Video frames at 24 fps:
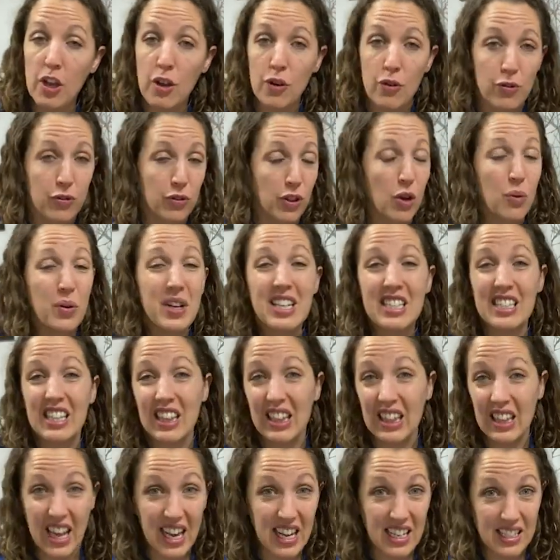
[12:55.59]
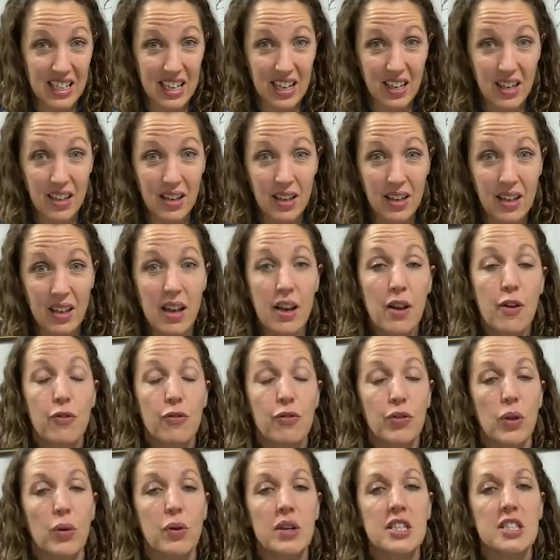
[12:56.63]
Fluid is lazy.
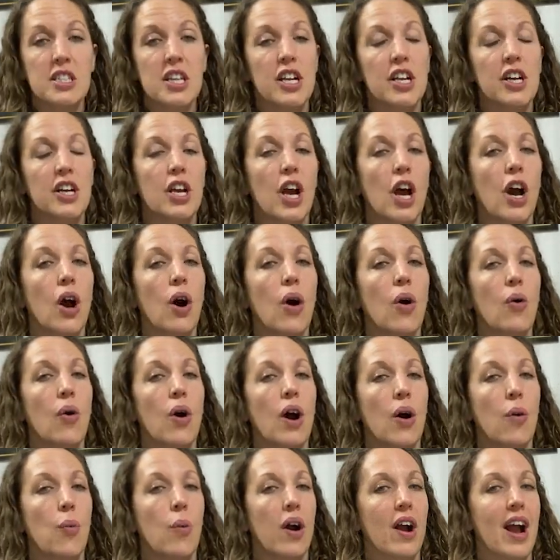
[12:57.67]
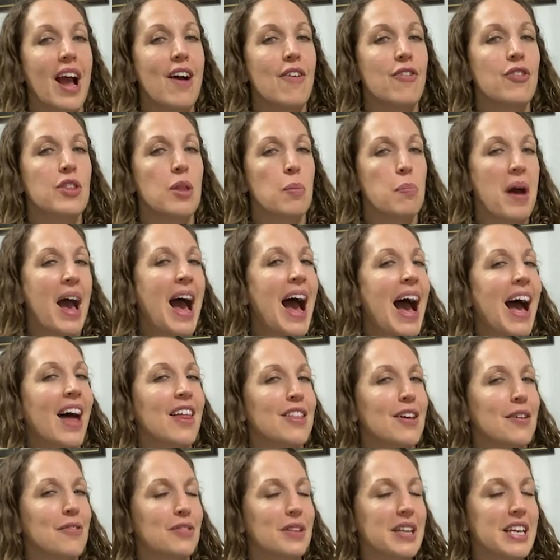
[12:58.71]
Fluid is gonna go wherever the
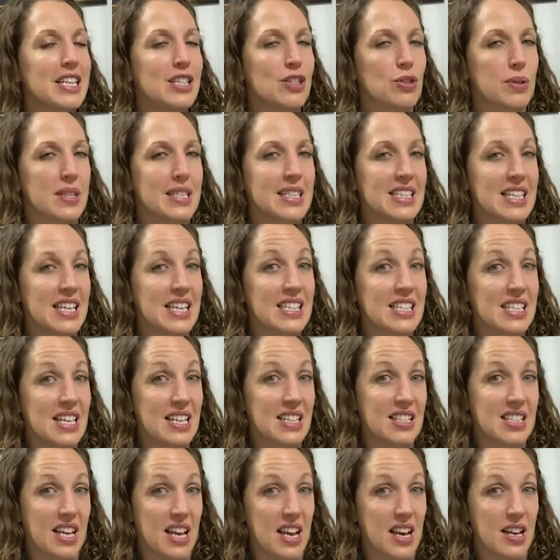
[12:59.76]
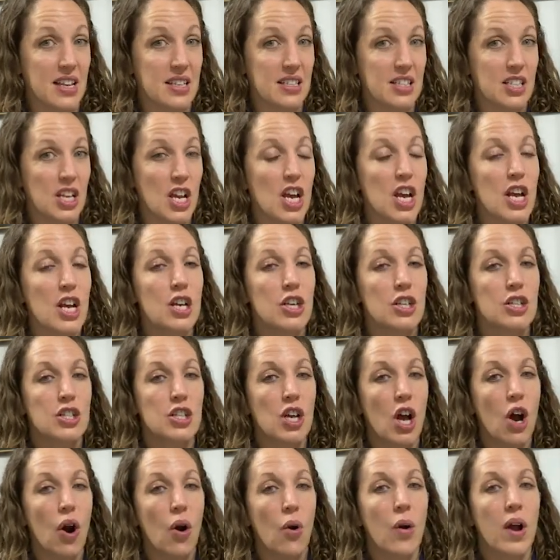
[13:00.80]
path of least resistance is.
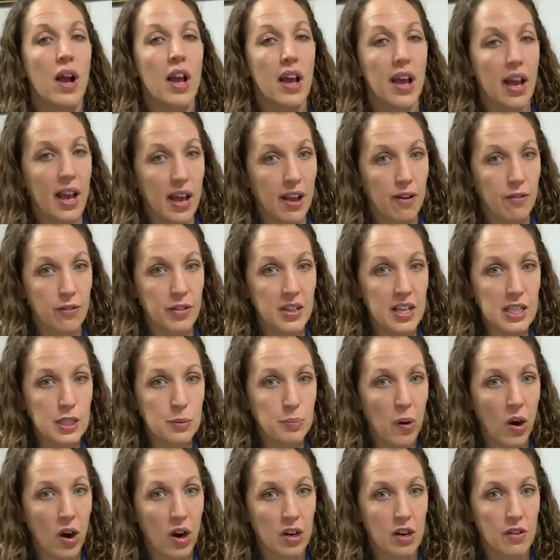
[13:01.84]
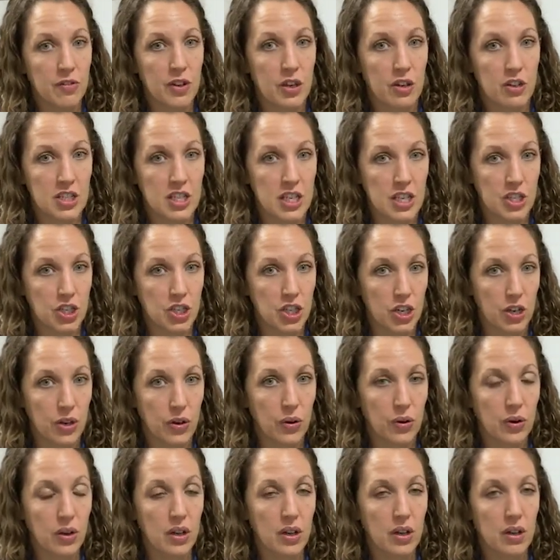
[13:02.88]
So if this part of your
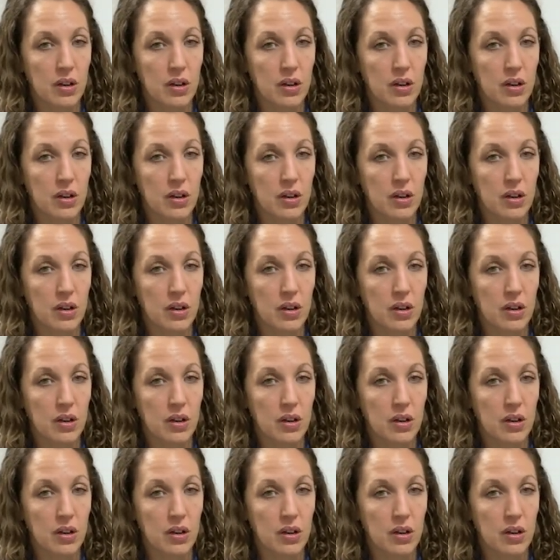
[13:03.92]
tissue